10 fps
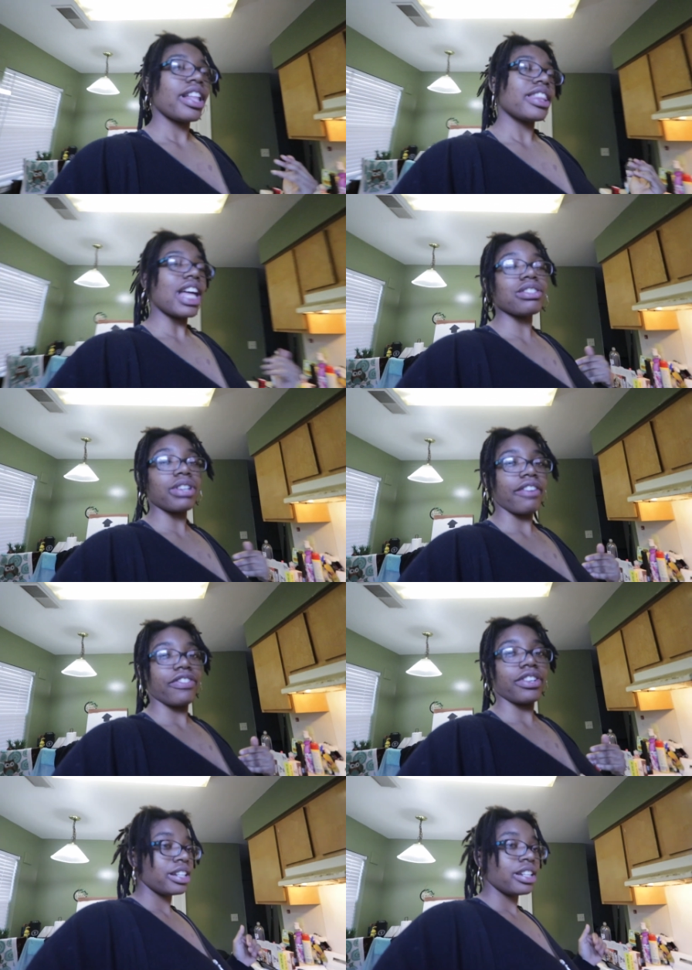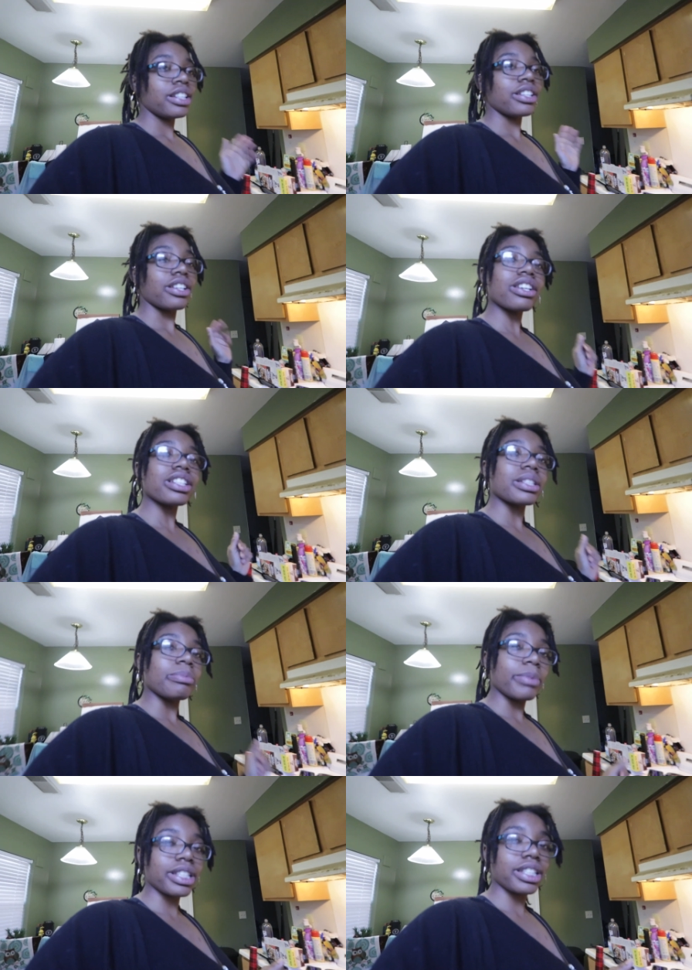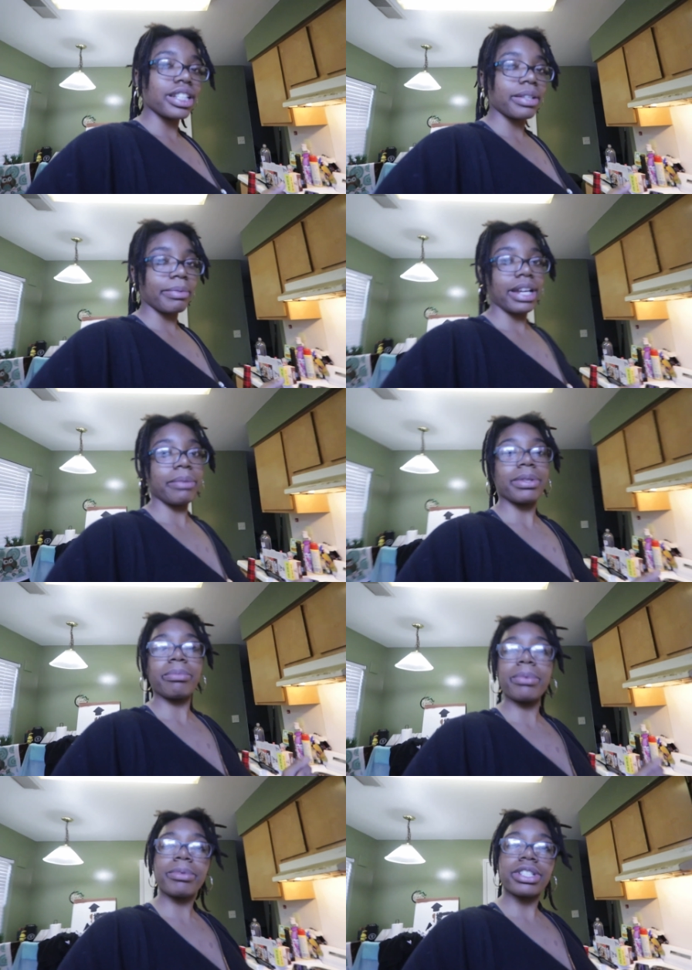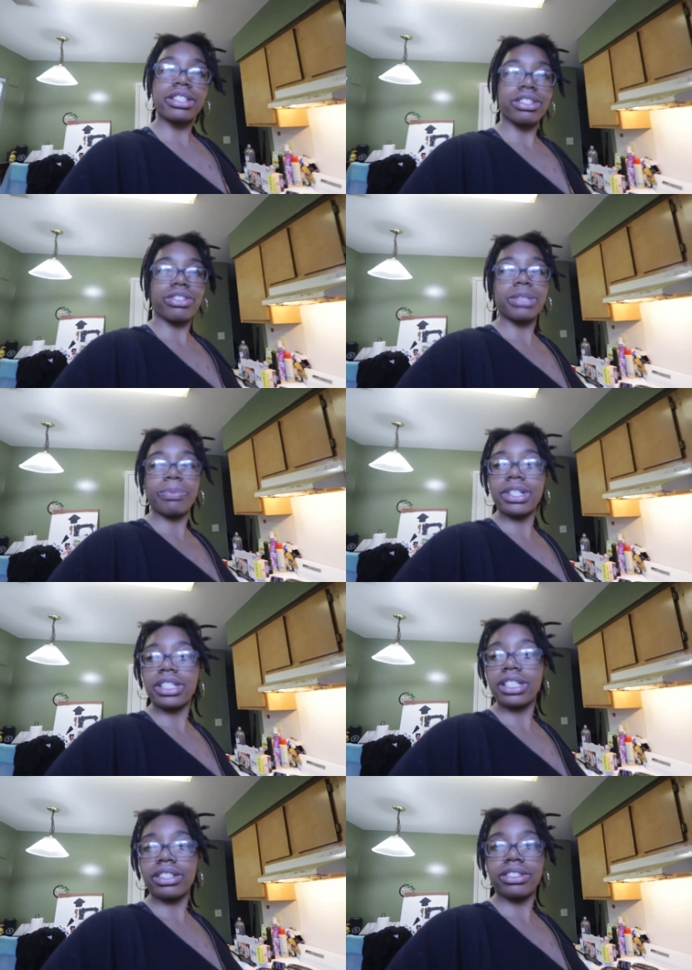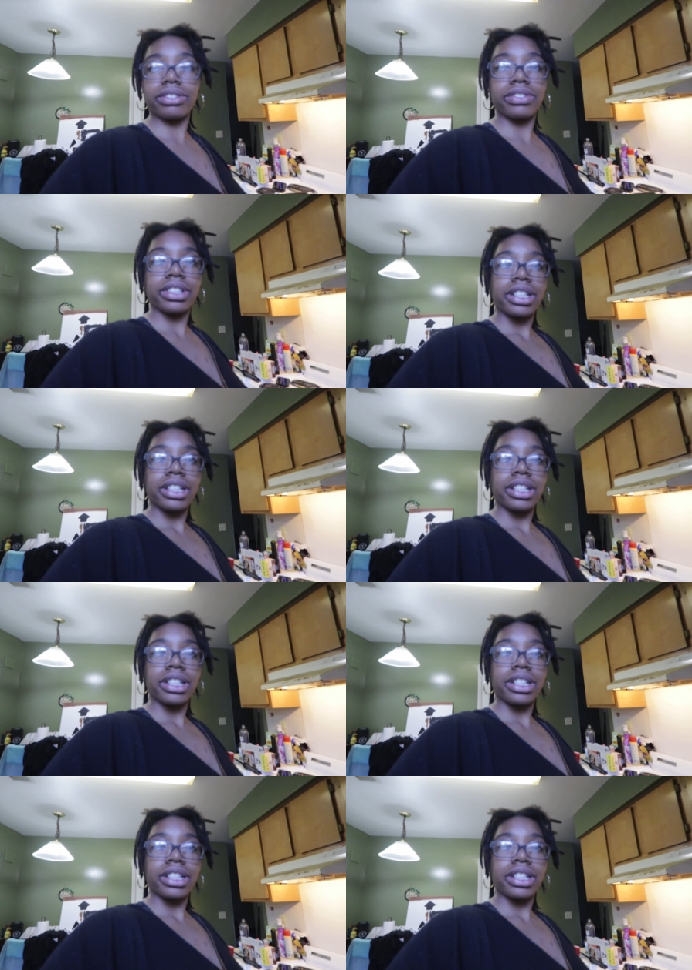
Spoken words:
That's what I feel. Your girl is missing it, man, but the membership's so expensive.